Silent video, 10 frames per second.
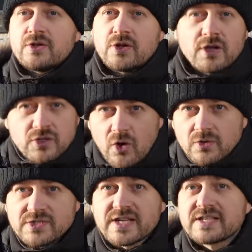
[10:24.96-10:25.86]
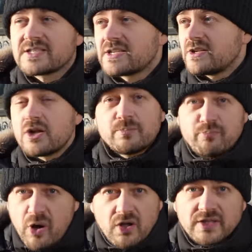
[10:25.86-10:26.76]
Not Gore-Tex, not
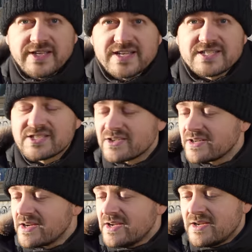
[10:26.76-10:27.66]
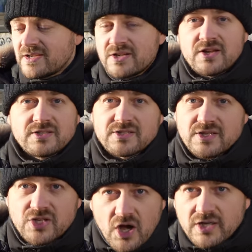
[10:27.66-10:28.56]
polyester, not
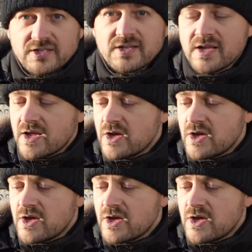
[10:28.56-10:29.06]
cotton.